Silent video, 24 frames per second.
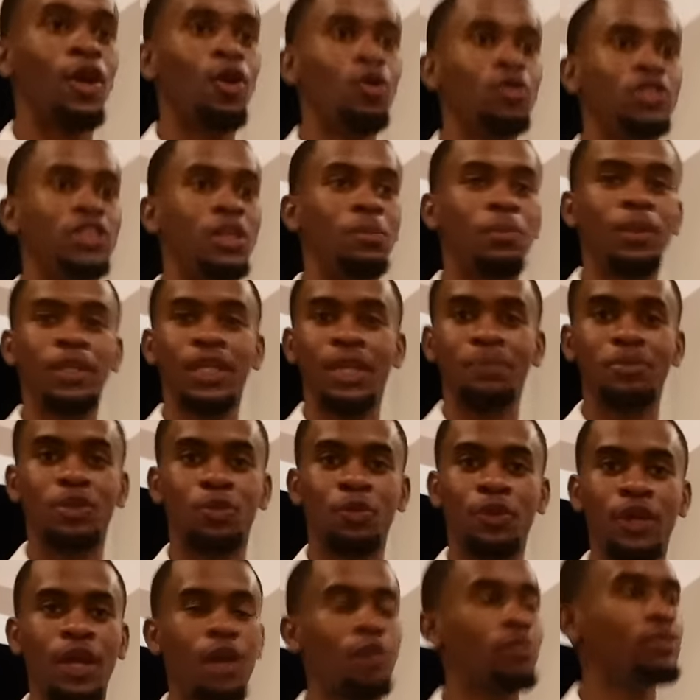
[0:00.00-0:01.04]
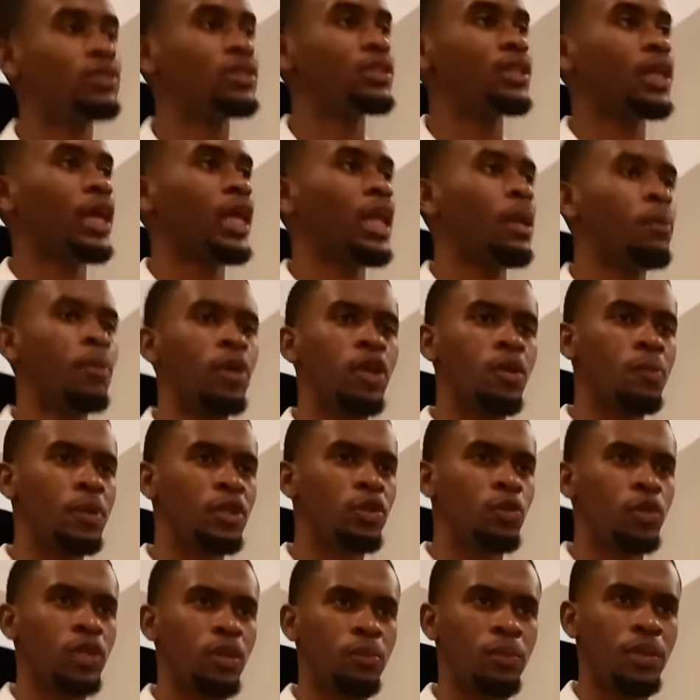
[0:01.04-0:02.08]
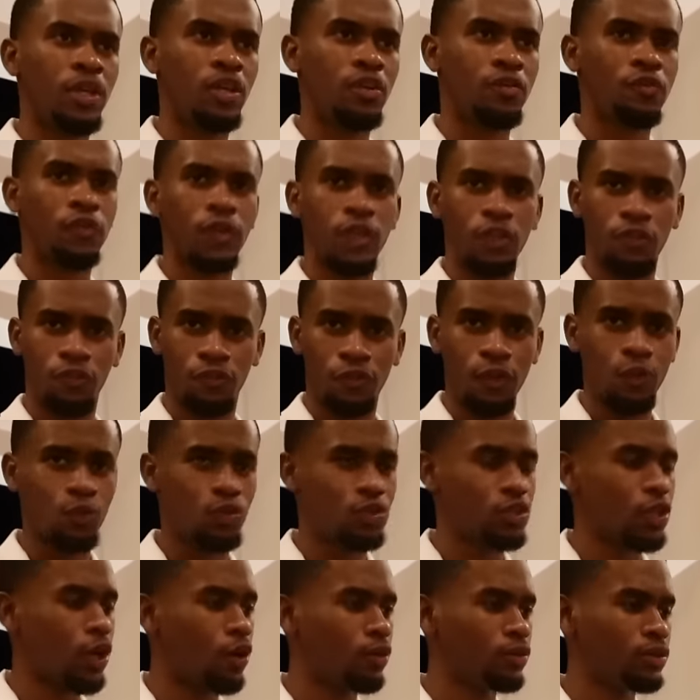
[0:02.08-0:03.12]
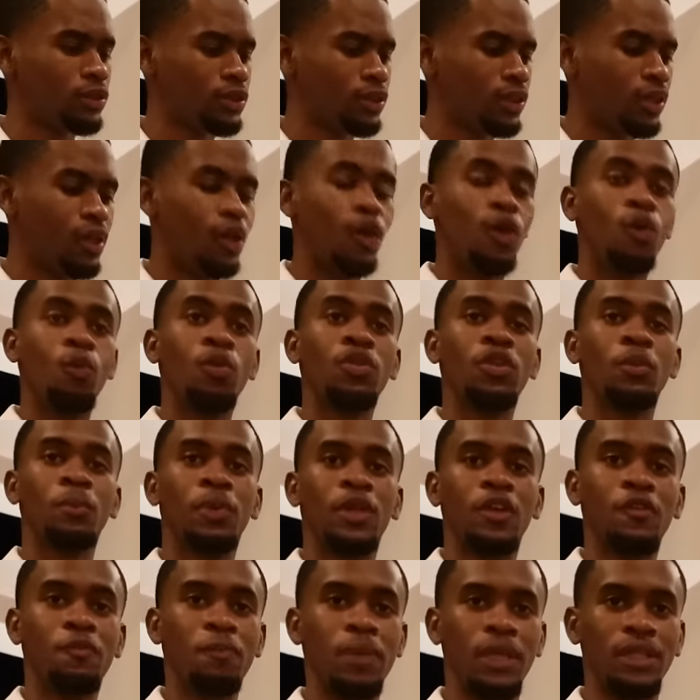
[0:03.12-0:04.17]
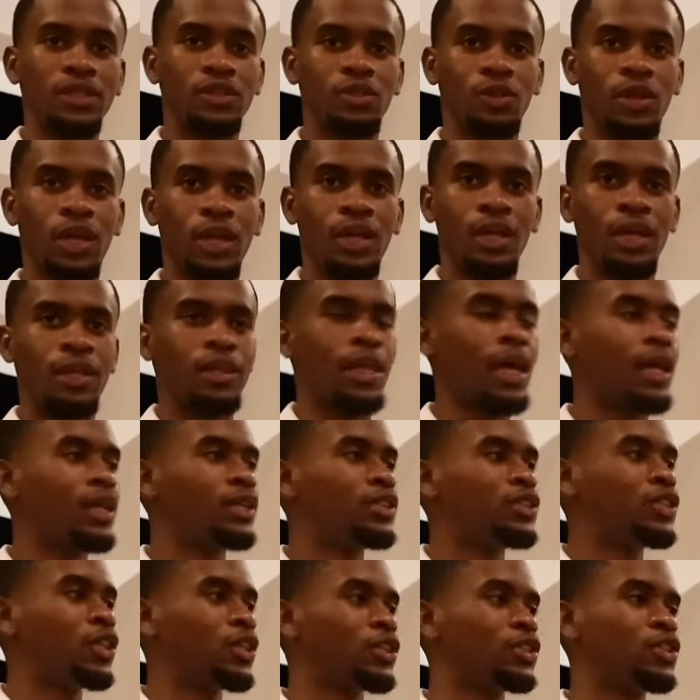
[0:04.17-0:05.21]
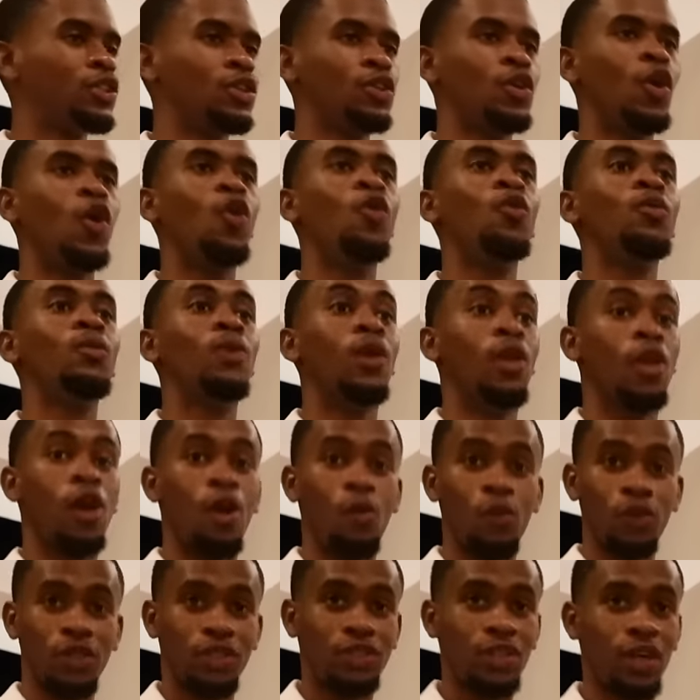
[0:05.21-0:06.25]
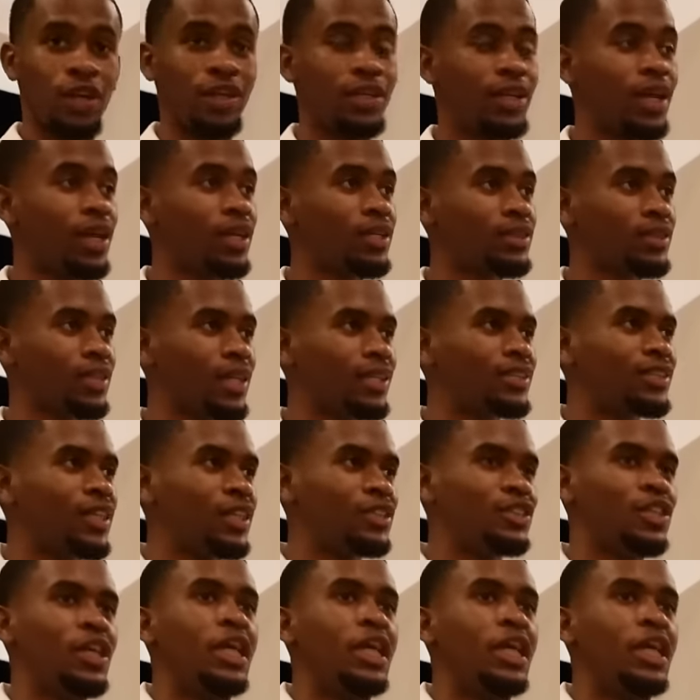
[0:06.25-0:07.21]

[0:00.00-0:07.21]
O, simple name to pronounce, and I'm gonna be doing a bit of infused sauce with a bit of mint, okay? And that is just to go along with Johnny cakes, let's say to